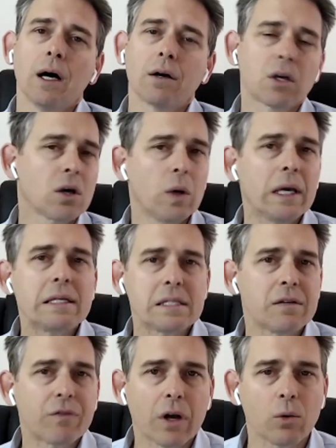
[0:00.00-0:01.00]

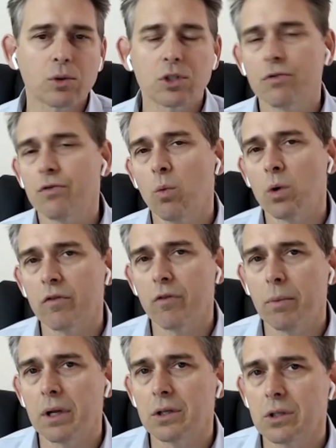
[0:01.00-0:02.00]
cohesive culture, for want of a
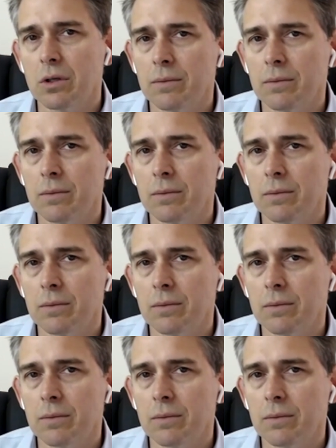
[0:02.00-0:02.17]
better term.